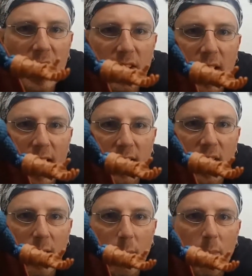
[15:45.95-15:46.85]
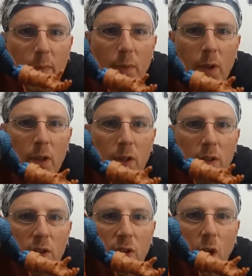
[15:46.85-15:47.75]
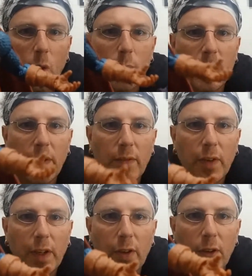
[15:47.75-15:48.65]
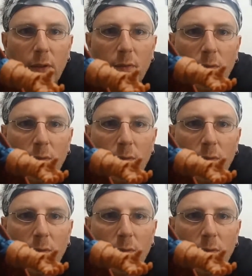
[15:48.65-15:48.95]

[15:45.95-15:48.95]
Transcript: the exact same sculpt and figure.